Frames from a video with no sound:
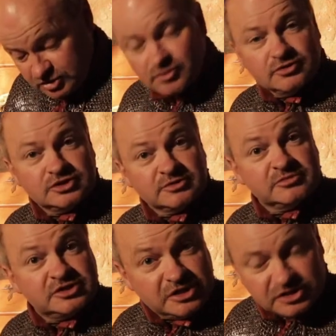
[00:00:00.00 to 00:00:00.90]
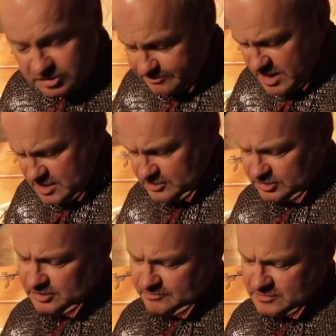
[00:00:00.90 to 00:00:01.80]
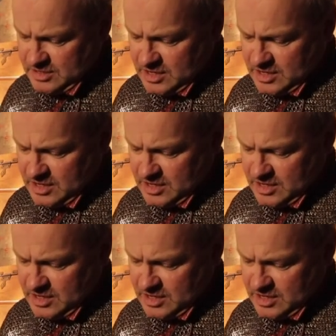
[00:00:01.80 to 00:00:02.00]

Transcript: swords, 6 spears,